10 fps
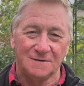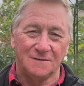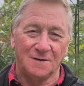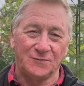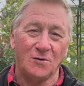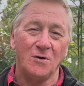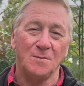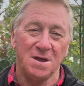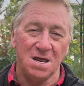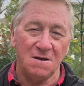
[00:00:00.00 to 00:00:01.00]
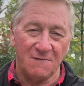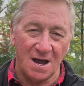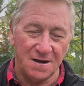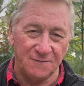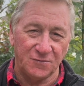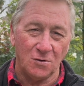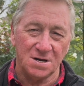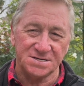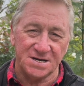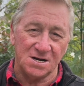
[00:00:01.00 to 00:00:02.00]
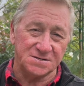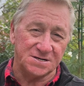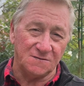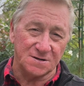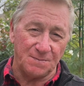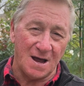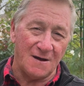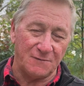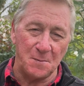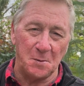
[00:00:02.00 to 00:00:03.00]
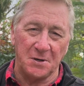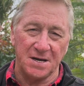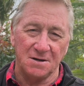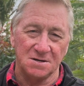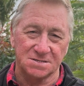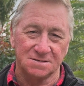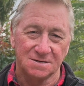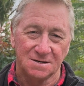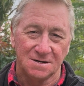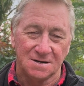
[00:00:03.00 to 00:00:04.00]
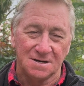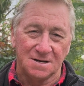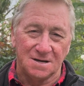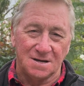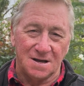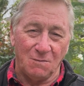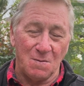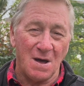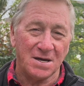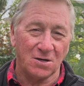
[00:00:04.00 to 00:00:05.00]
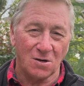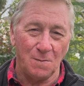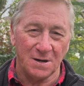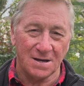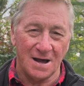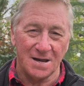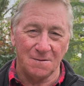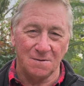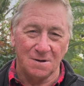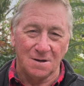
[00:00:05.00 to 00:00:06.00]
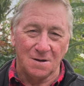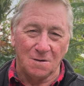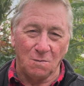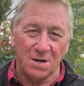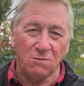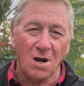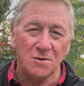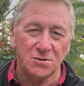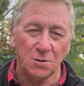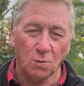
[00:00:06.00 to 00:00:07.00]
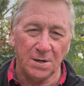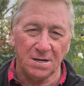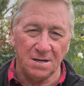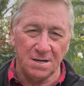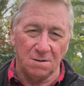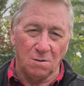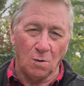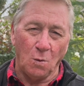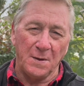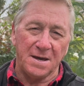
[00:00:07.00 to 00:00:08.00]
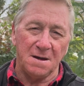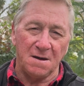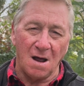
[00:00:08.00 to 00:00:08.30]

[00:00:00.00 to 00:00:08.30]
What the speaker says: of trying to be innovative, trying to set ourselves apart from everybody else. And we make it complicated. We grow too quickly, or we get